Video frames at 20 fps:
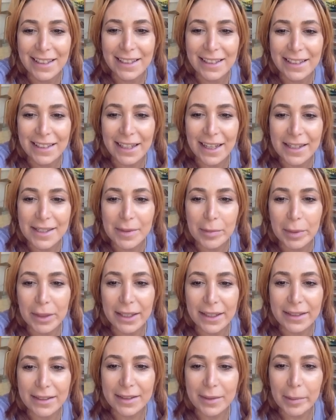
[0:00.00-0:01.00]
Yes,
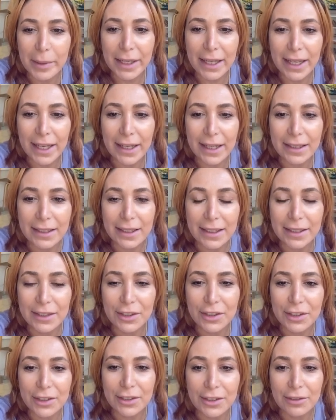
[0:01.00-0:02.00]
please speak
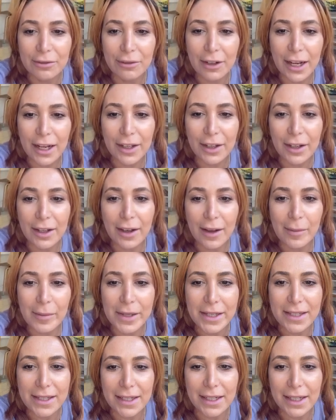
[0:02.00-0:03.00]
English. Write your
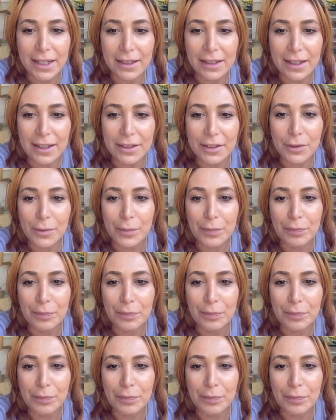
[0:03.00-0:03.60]
comments in English.